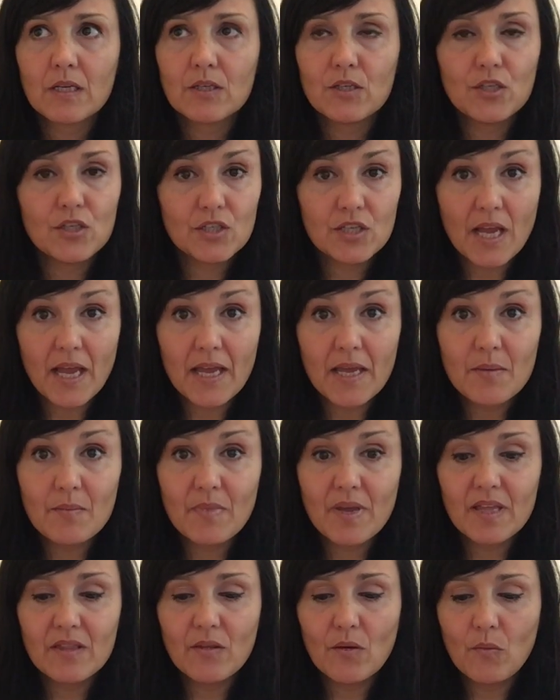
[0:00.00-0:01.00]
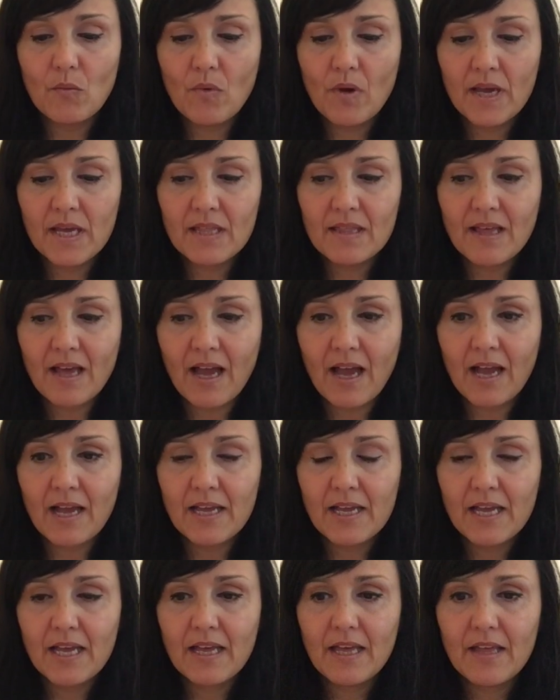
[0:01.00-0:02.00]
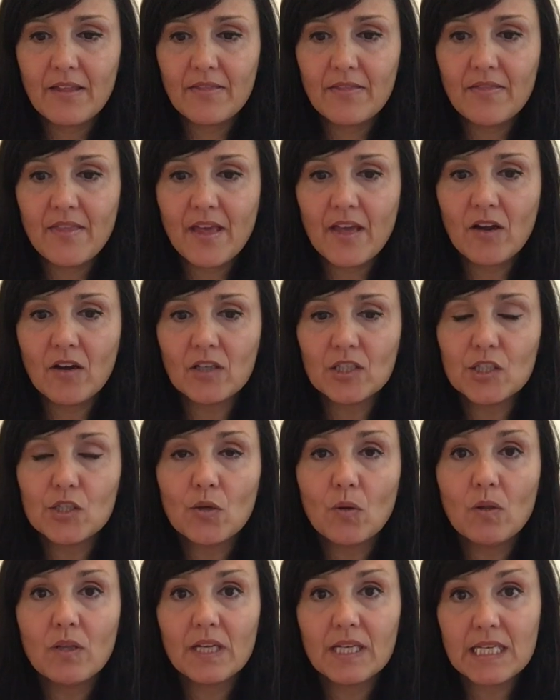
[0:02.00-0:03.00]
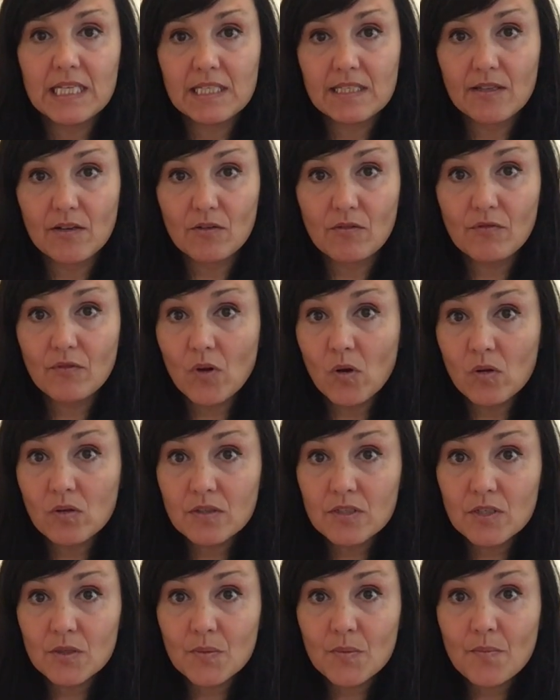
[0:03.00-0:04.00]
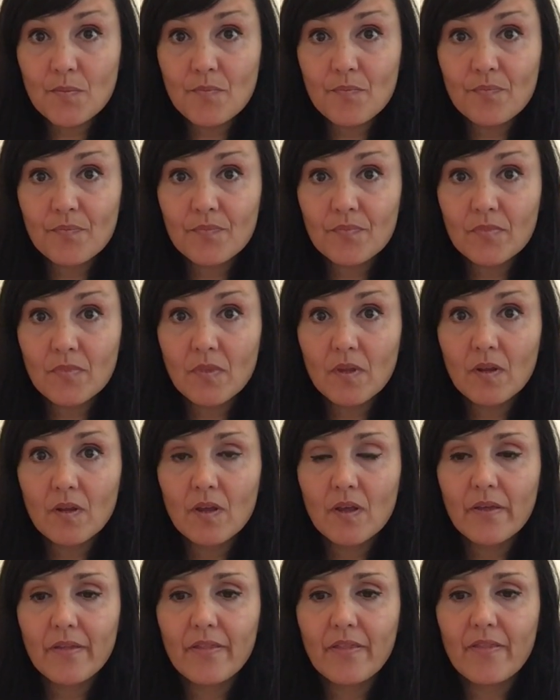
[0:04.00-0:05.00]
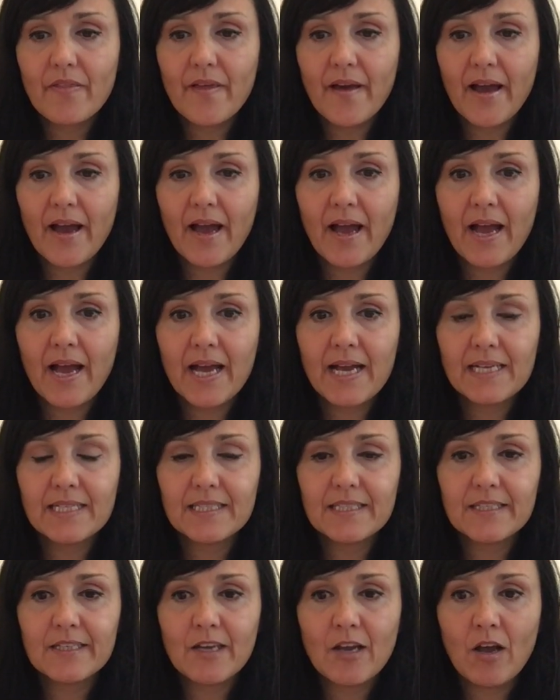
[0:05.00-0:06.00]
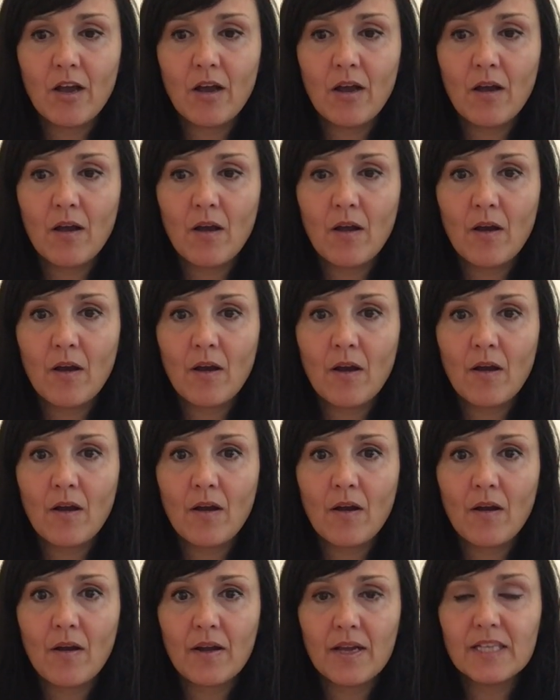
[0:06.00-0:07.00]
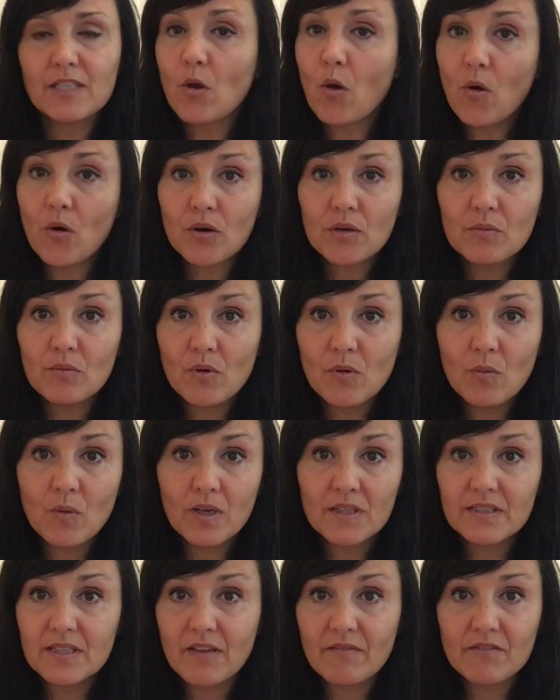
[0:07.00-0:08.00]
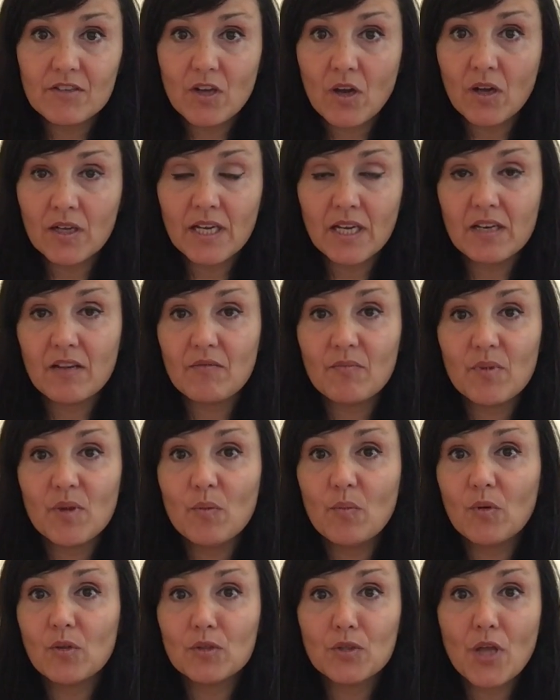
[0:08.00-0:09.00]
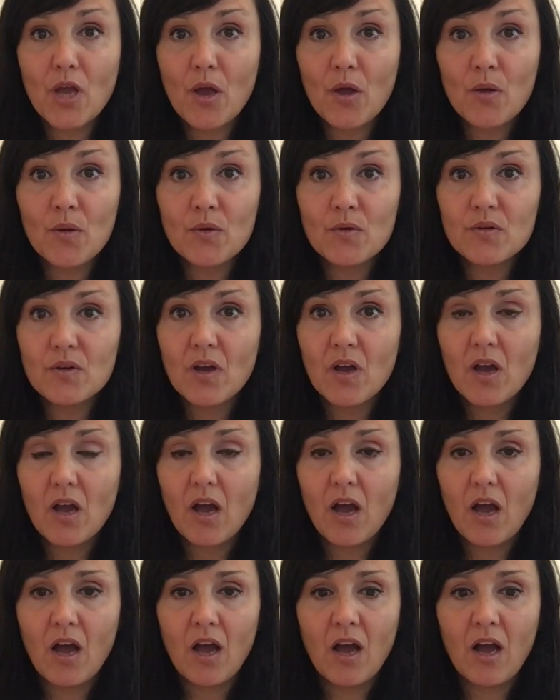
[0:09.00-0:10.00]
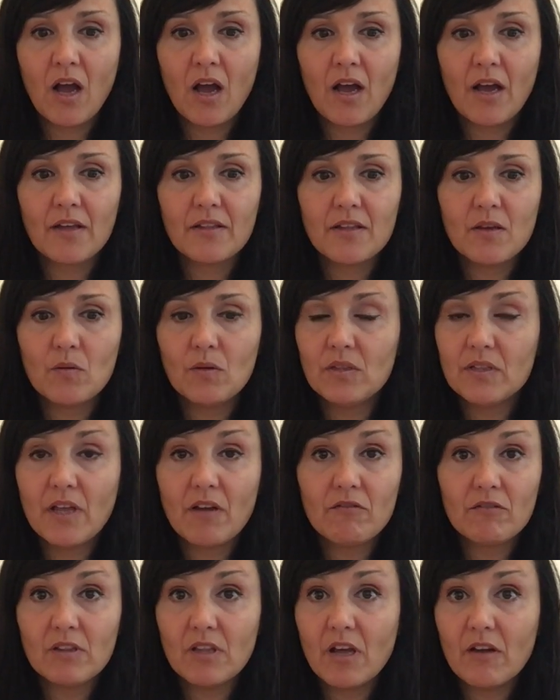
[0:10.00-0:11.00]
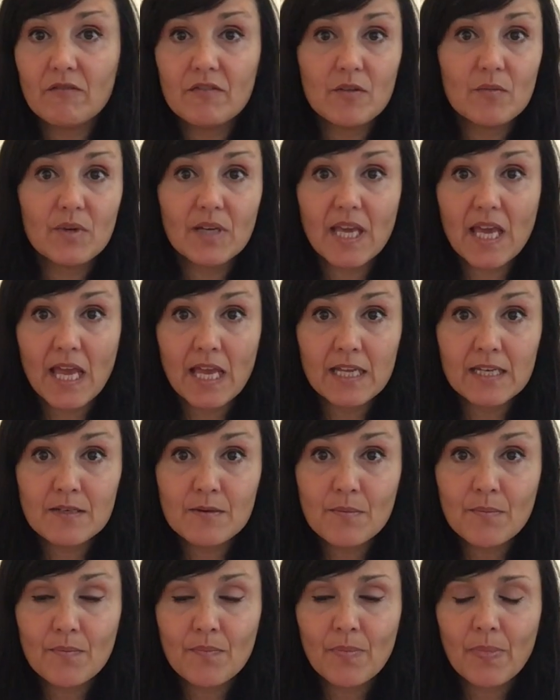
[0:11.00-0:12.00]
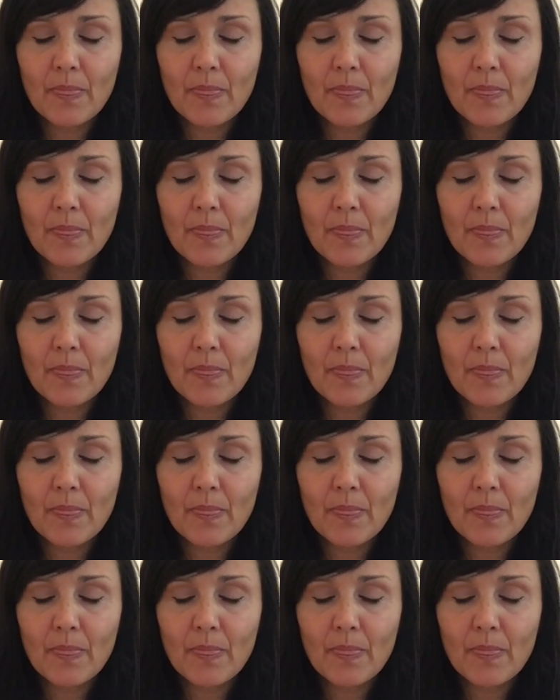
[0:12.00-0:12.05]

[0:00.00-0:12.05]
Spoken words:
shame in the way that they are told that it's their fault, that it's horrible what they've done, and if people know, they will never love them again.